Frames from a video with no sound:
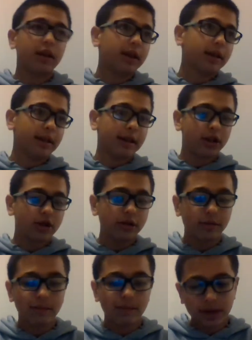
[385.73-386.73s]
And that's true.
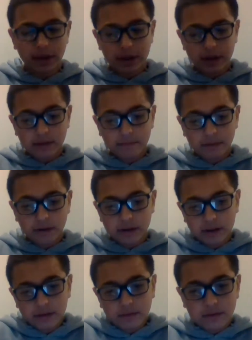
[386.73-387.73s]
But
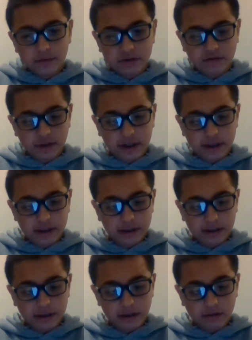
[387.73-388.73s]
it was fine, and,
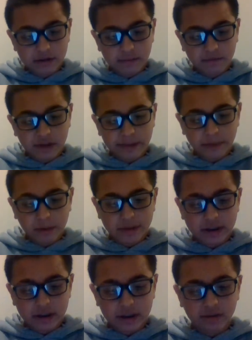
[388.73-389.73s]
you know, some funny
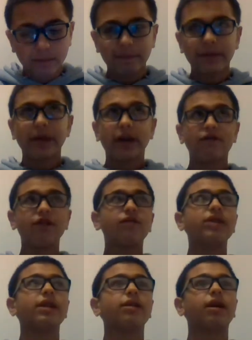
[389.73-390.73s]
moments, too.
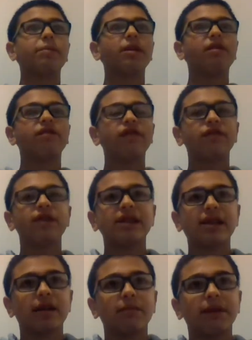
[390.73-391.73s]
Coming in
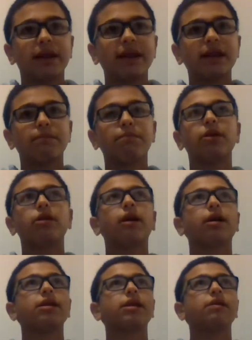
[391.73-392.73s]
52nd place is
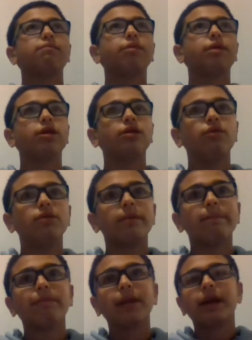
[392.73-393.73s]
Biloxi Blues.
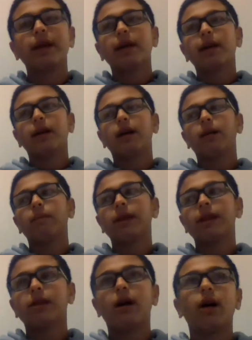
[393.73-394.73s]

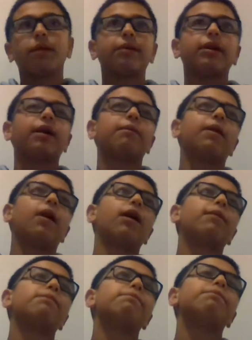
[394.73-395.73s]
This
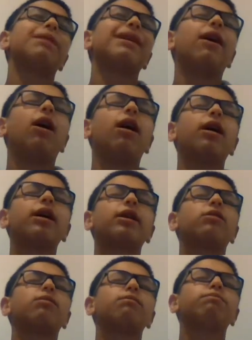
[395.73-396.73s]

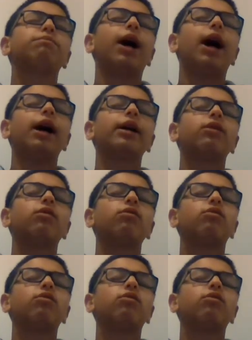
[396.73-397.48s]
autobiographical